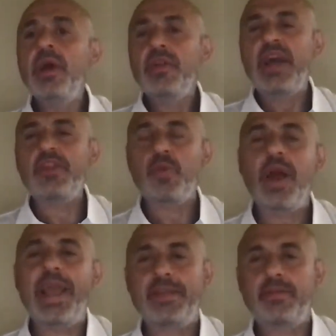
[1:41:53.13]
That's
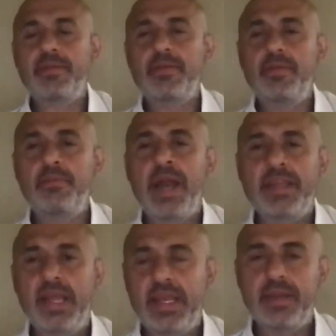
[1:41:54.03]
right,
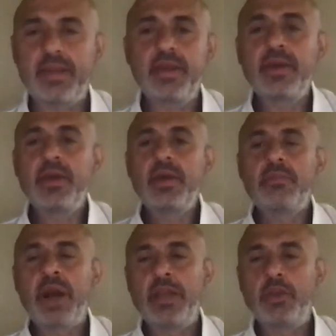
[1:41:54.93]
Magdalene,
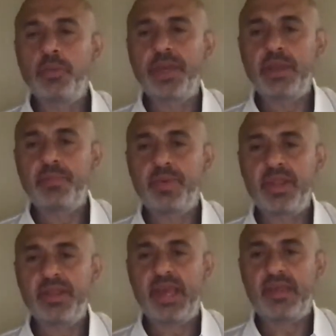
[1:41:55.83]
my Nubian
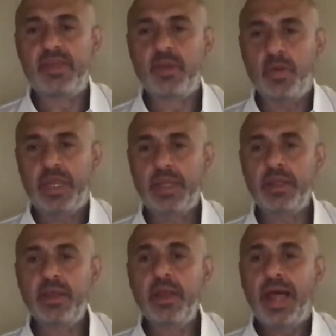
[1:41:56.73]
princess queen.